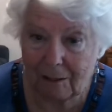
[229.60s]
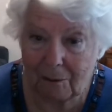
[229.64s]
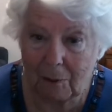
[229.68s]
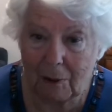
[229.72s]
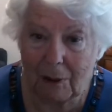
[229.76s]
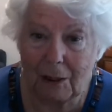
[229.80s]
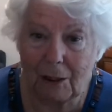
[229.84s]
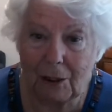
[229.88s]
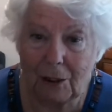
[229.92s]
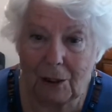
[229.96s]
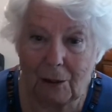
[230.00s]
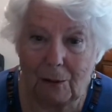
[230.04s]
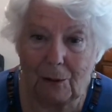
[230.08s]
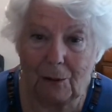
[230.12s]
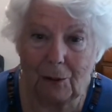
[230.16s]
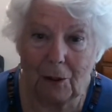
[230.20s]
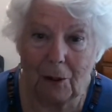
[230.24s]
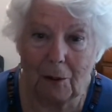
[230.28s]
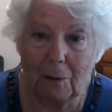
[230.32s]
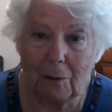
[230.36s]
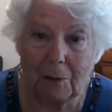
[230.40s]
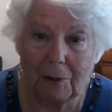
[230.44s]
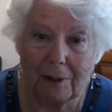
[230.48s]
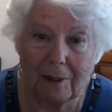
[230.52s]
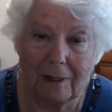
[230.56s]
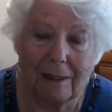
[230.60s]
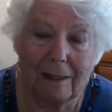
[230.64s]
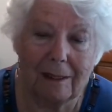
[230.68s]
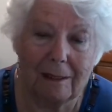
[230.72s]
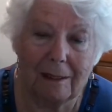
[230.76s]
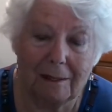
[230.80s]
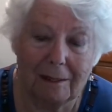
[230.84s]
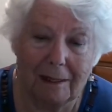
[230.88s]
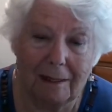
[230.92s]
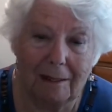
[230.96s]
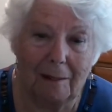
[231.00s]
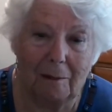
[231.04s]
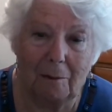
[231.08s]
one or two jobs that
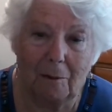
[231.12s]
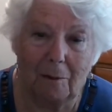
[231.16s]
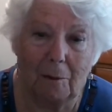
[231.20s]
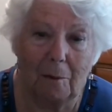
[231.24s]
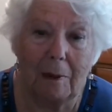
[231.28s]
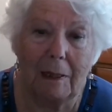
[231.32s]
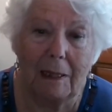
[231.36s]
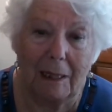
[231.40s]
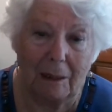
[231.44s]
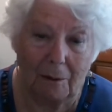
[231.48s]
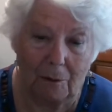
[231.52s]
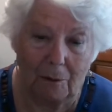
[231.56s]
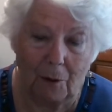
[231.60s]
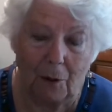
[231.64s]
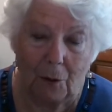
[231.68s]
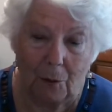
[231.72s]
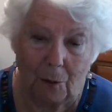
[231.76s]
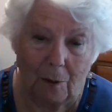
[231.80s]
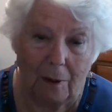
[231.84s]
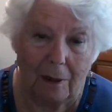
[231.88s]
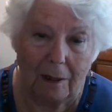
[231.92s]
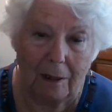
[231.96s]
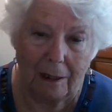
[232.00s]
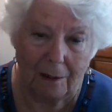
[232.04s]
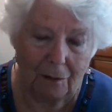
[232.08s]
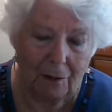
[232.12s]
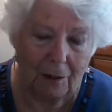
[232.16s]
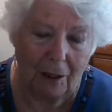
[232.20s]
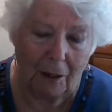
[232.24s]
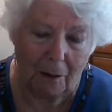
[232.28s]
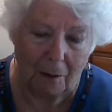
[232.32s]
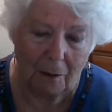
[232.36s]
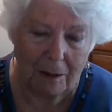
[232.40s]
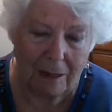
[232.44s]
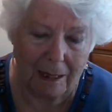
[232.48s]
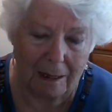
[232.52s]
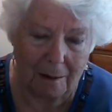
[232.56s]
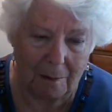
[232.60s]
made it worthwhile, if you know
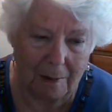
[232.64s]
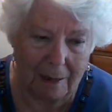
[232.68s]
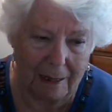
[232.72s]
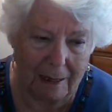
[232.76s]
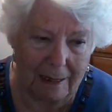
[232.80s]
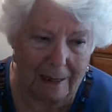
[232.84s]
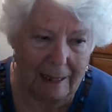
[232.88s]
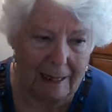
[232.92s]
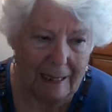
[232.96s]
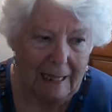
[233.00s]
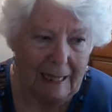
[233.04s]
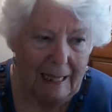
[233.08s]
what I mean.